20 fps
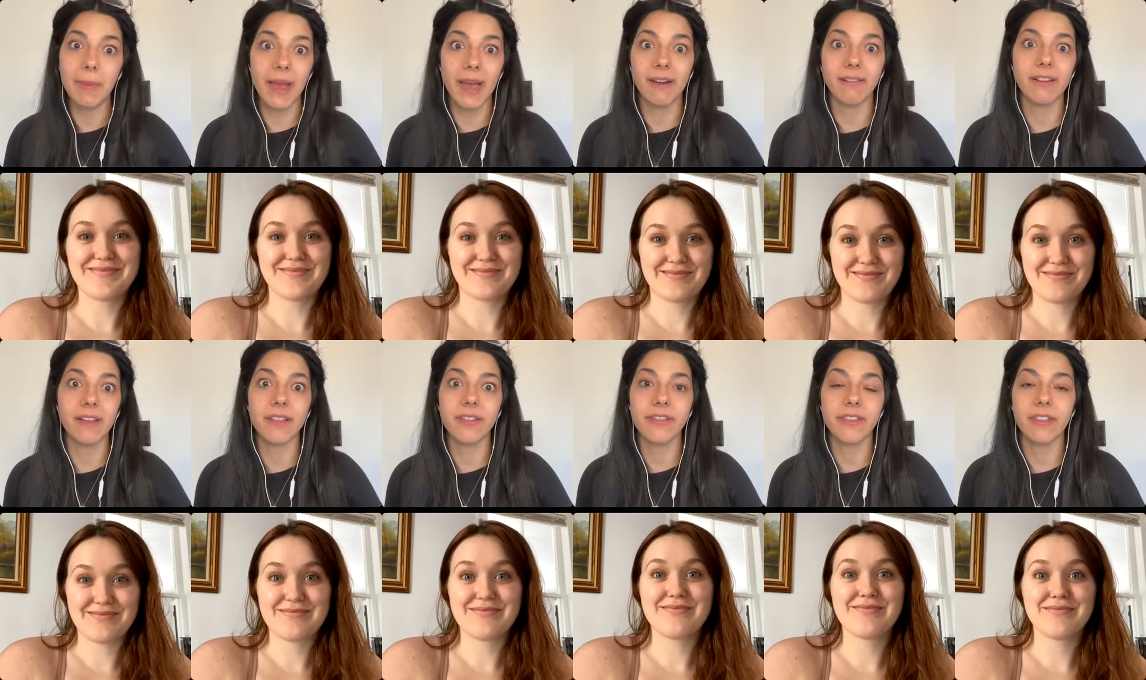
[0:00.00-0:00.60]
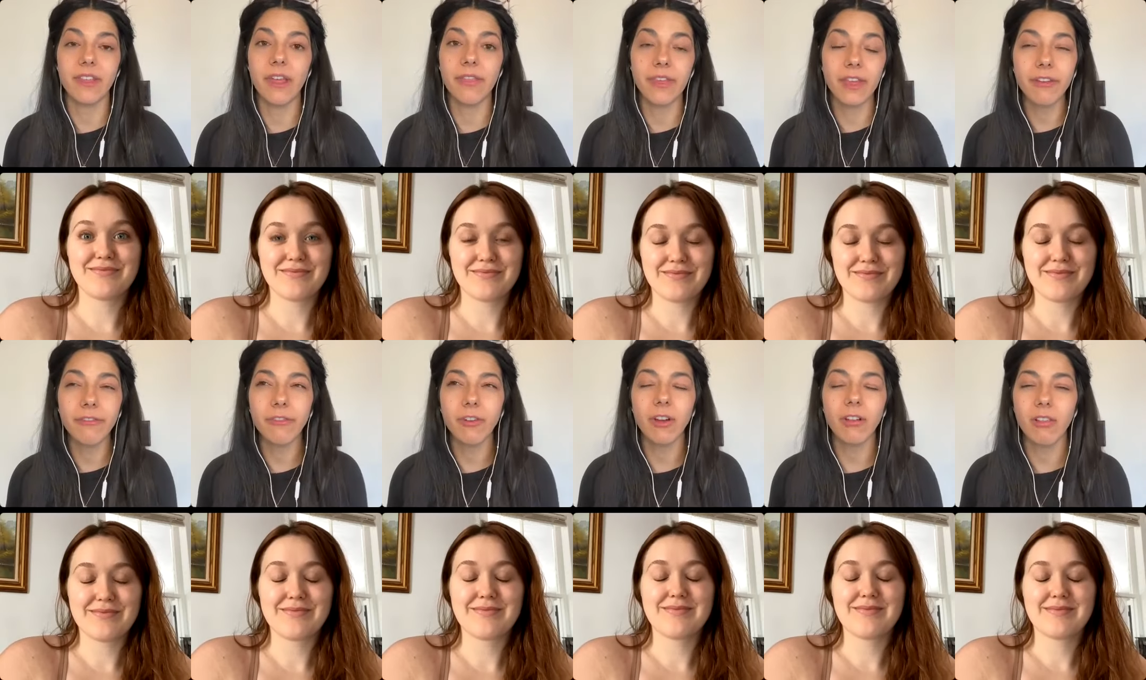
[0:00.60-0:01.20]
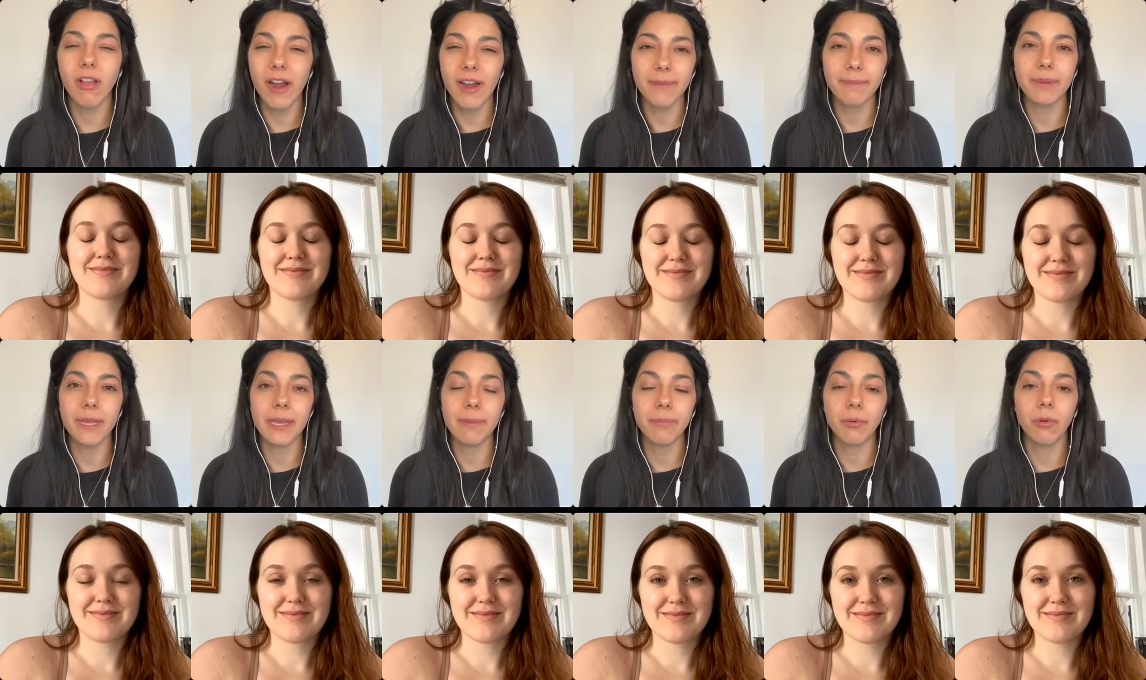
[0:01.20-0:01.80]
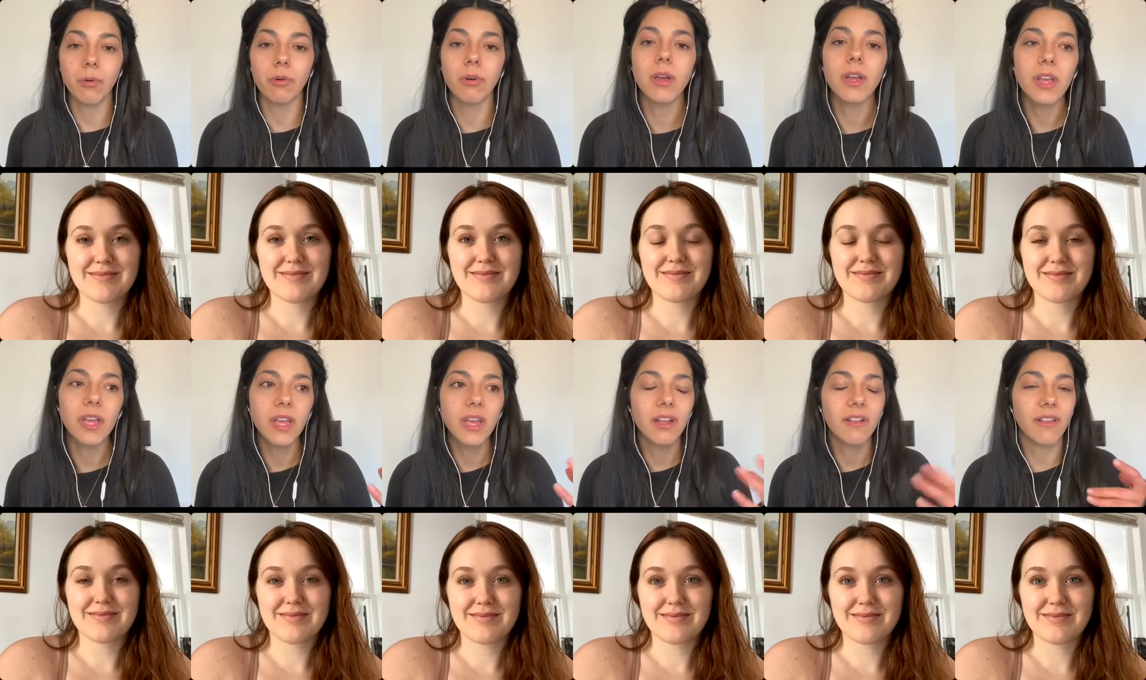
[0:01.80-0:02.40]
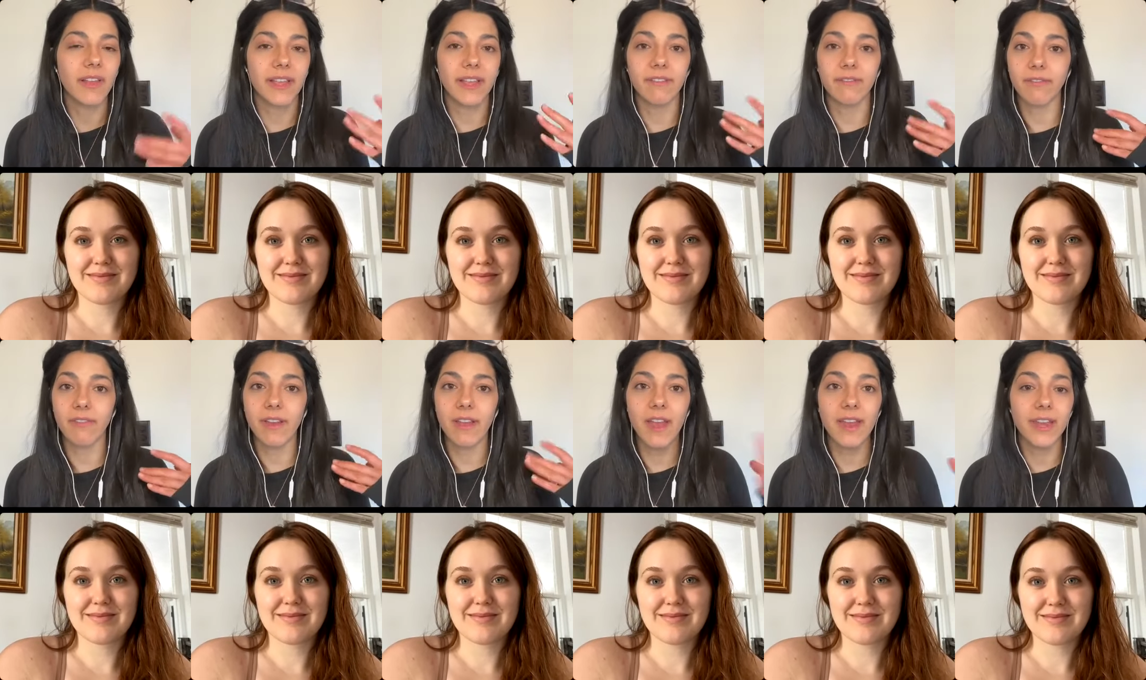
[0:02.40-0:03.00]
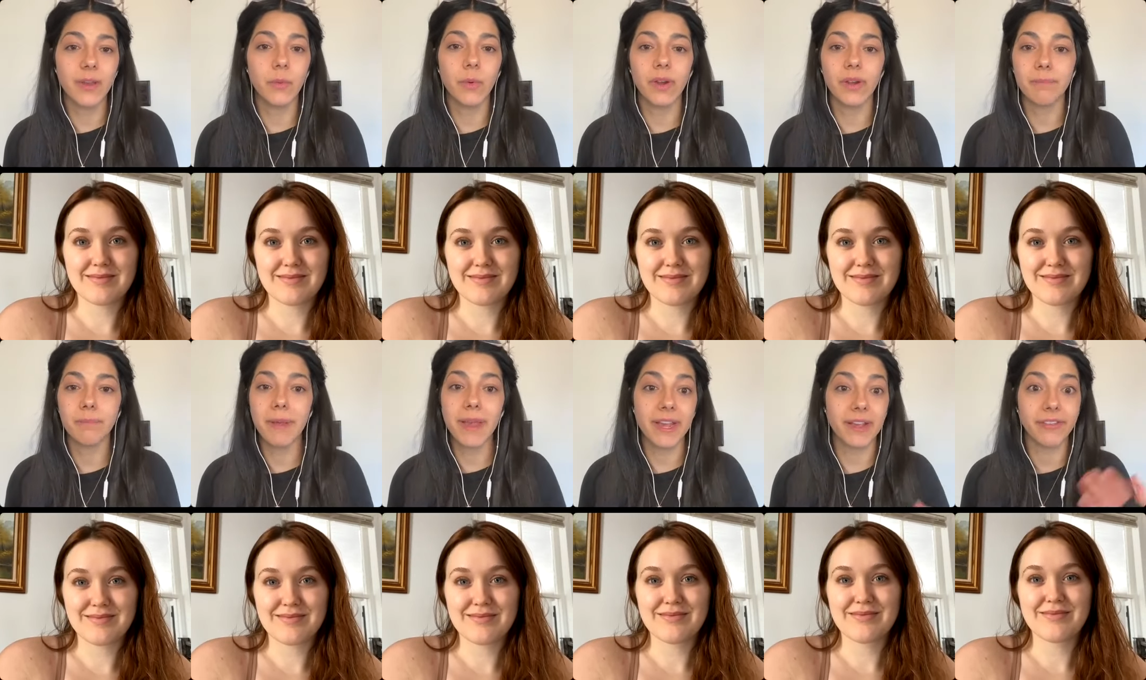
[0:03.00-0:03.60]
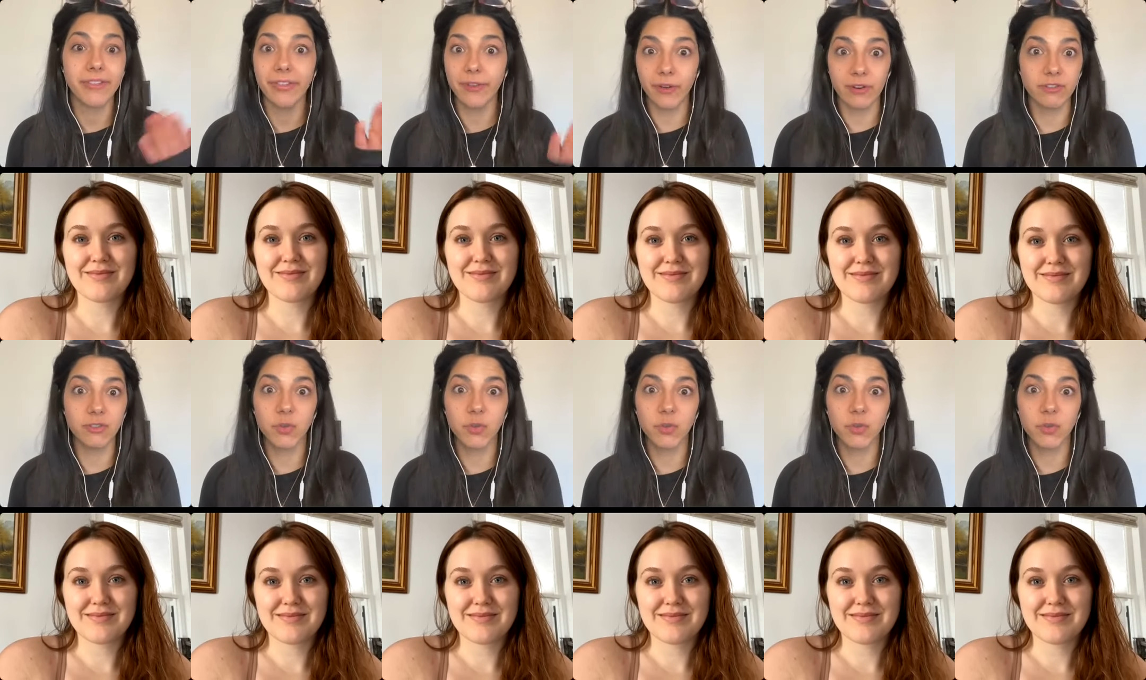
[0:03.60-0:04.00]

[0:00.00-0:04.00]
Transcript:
Speaker 1: balance. And I think for a lot of people, like if anyone picks their